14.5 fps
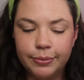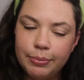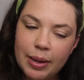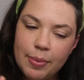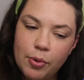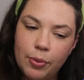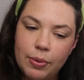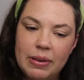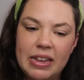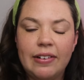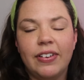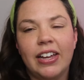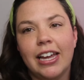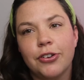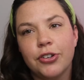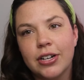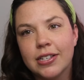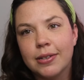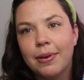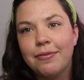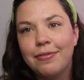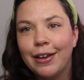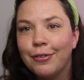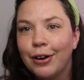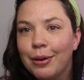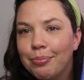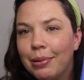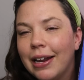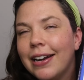People We Meet on Vacation isn't my
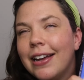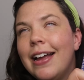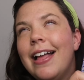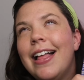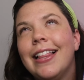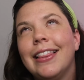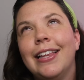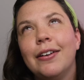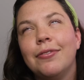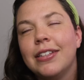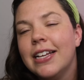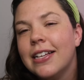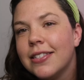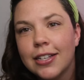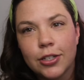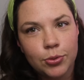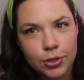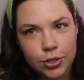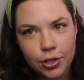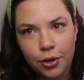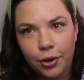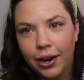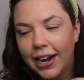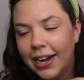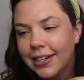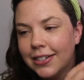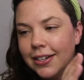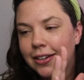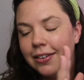favorite, but loved this. This was so
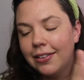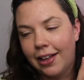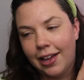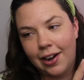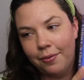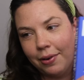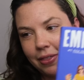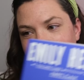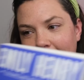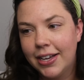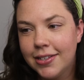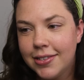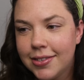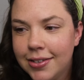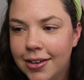great. Glad I read this.